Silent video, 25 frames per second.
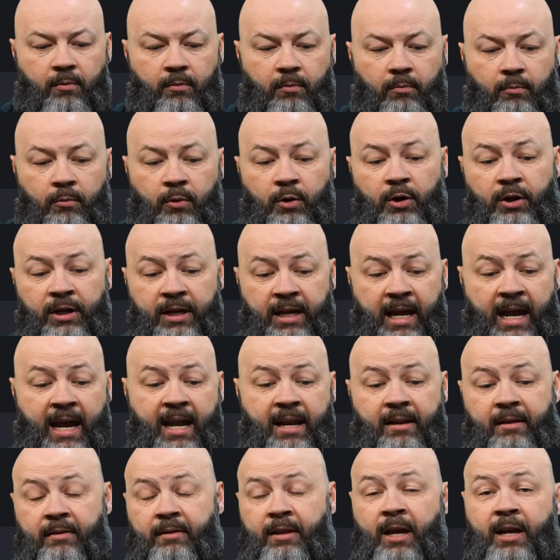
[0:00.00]
we'll
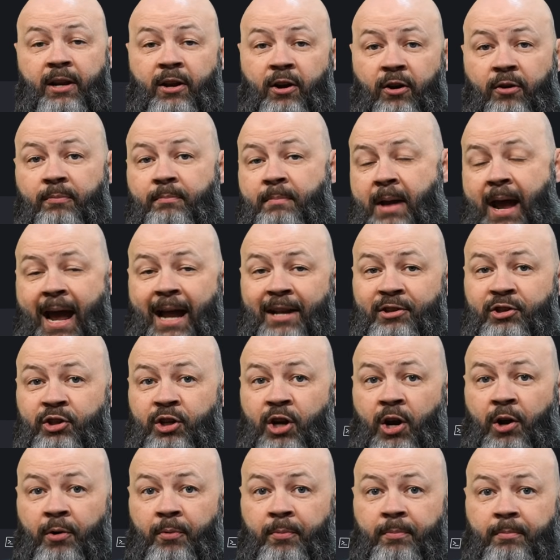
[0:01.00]
get they don't match,
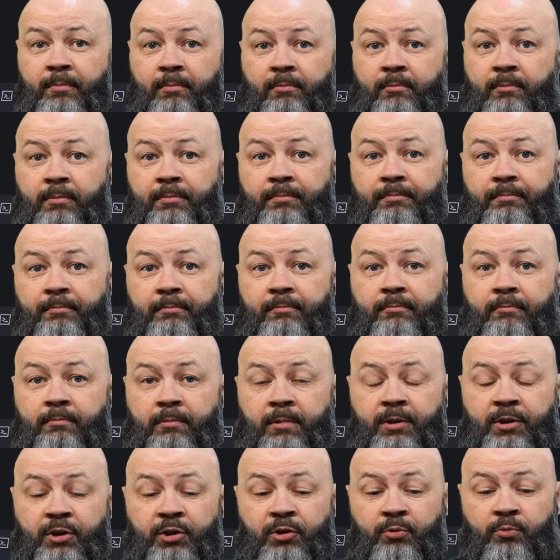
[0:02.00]
yo,
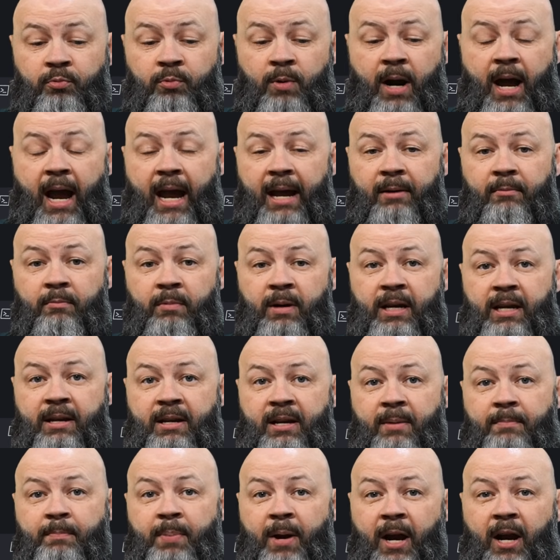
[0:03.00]
which is right. We
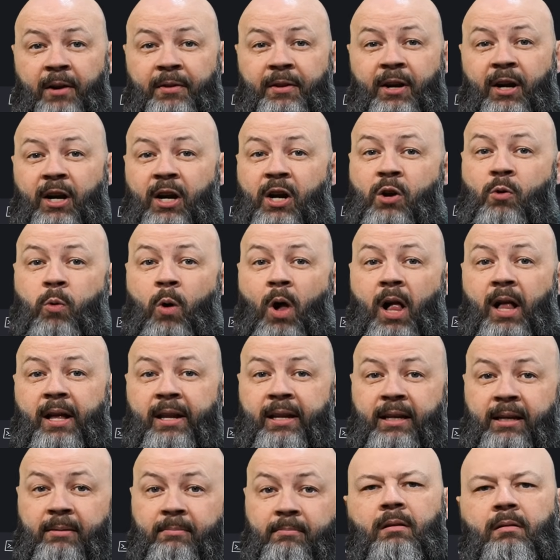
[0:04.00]
compared their
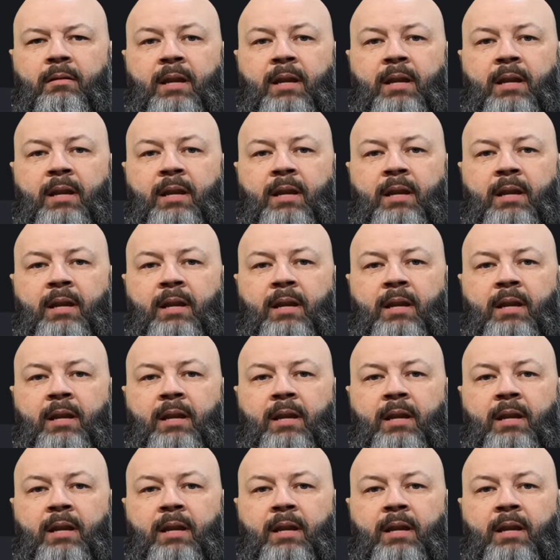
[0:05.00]
equality.